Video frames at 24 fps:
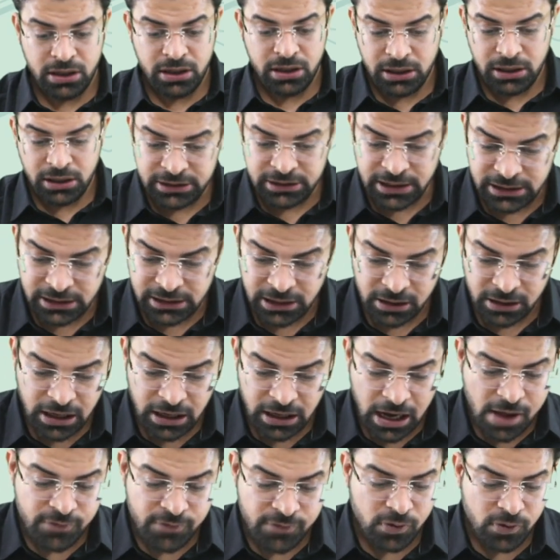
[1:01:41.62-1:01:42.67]
then the
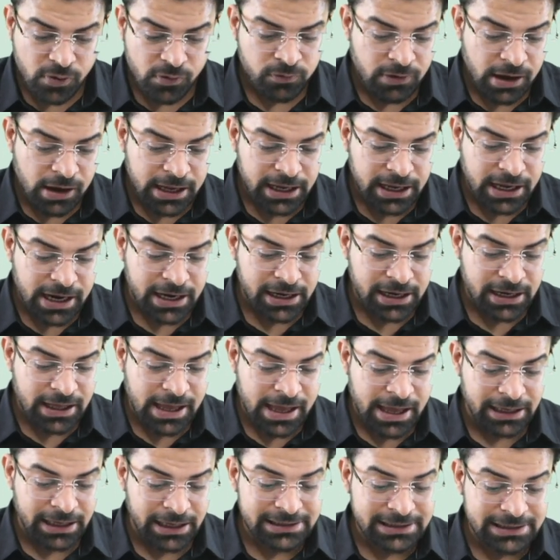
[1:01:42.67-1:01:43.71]
graph of y and
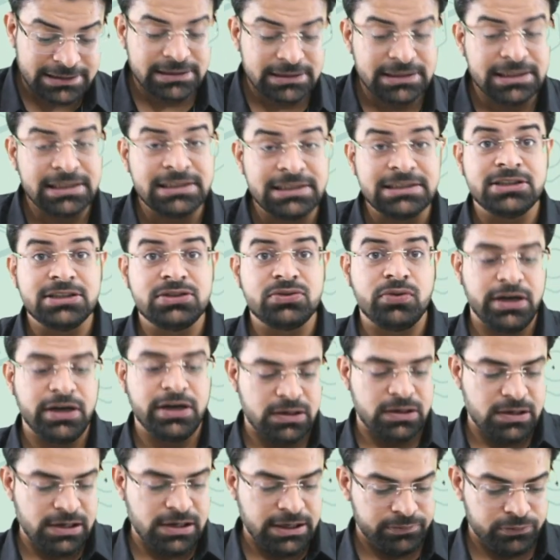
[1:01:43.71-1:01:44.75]
x is a straight
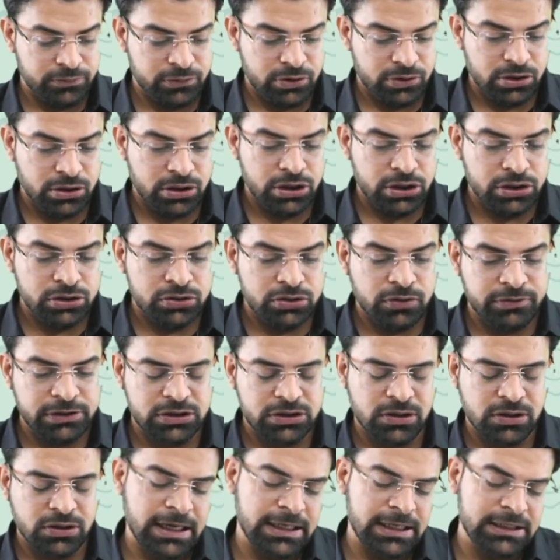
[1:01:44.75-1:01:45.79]
line. So
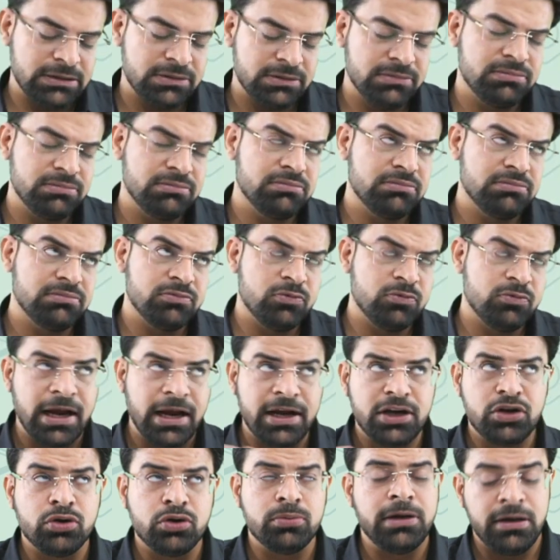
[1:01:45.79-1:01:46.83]
visualize y to
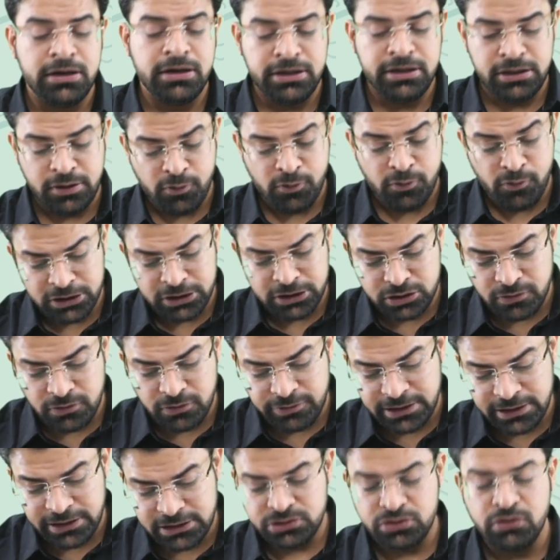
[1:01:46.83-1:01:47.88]
be a linear function of
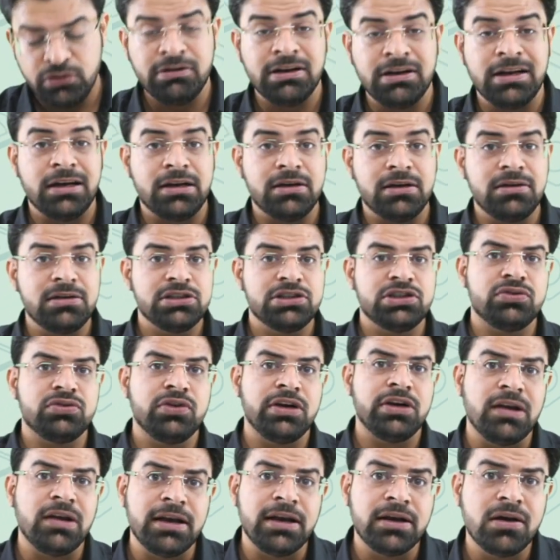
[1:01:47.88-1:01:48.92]
x, you will get a straight
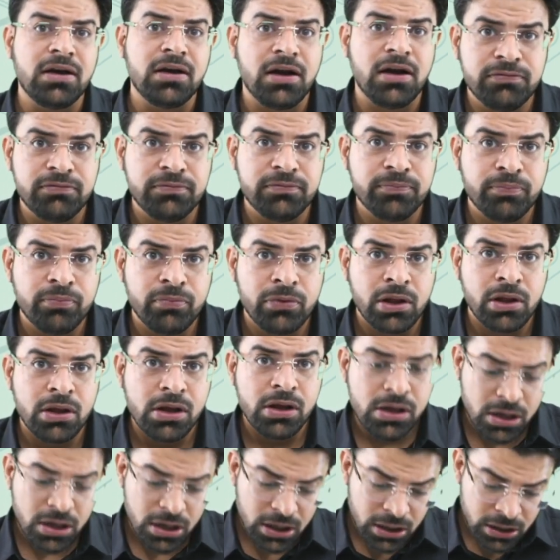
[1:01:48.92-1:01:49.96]
line graph.
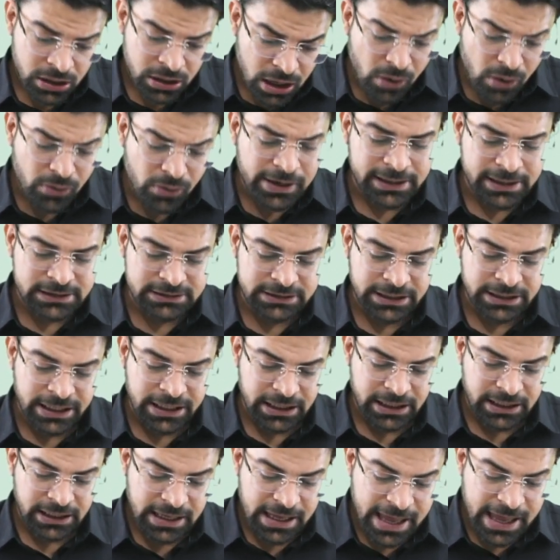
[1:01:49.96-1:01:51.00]
Now let's
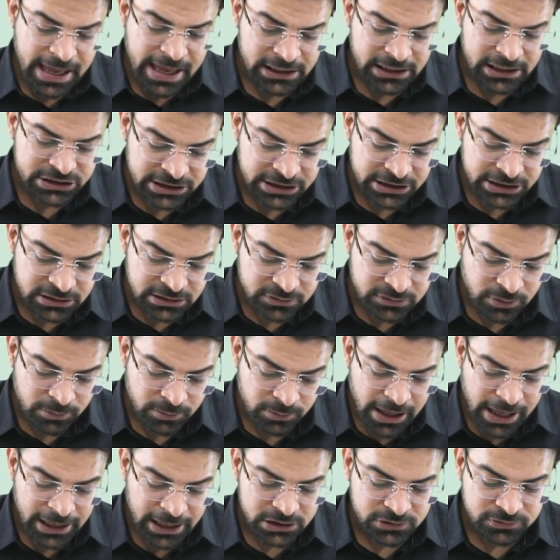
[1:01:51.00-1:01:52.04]
say x changes from
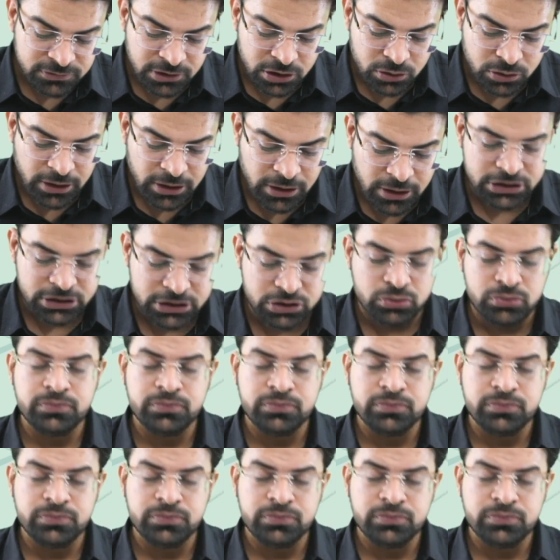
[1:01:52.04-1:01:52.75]
x1 to x2,